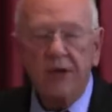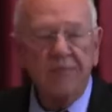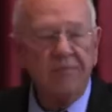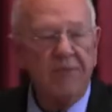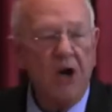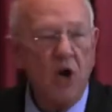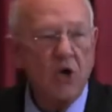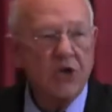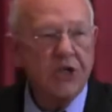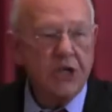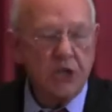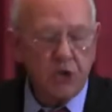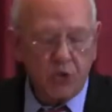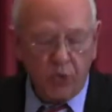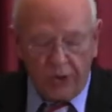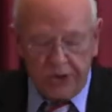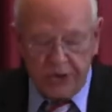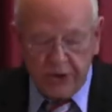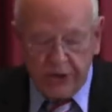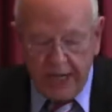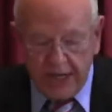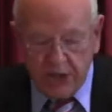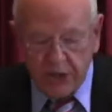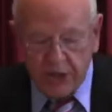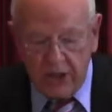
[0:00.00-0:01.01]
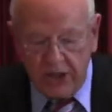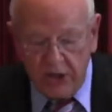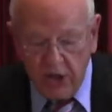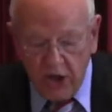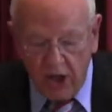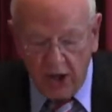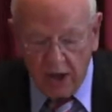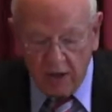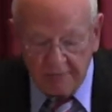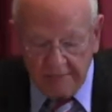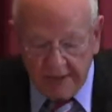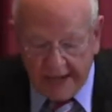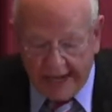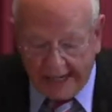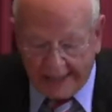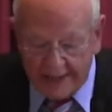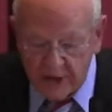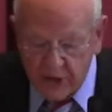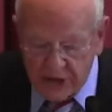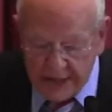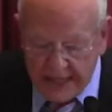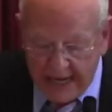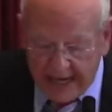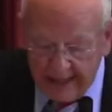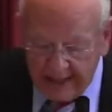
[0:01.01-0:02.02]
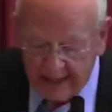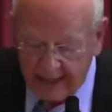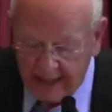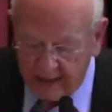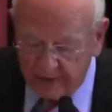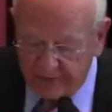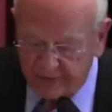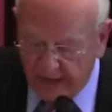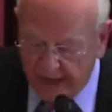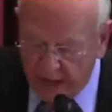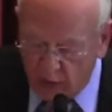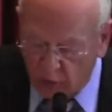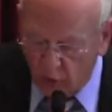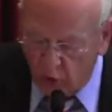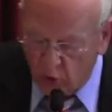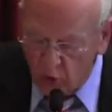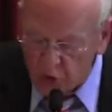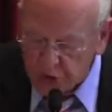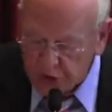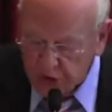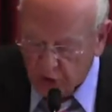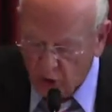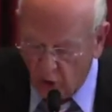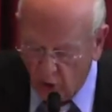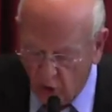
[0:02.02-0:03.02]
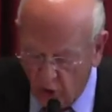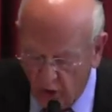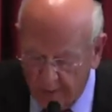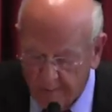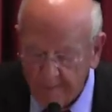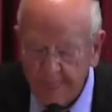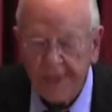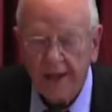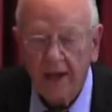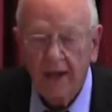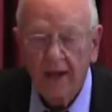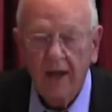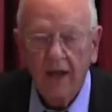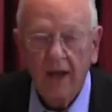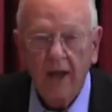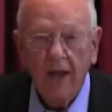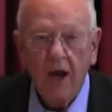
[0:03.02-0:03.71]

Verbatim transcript: when Moses was just a young man standing in Pharaoh's court,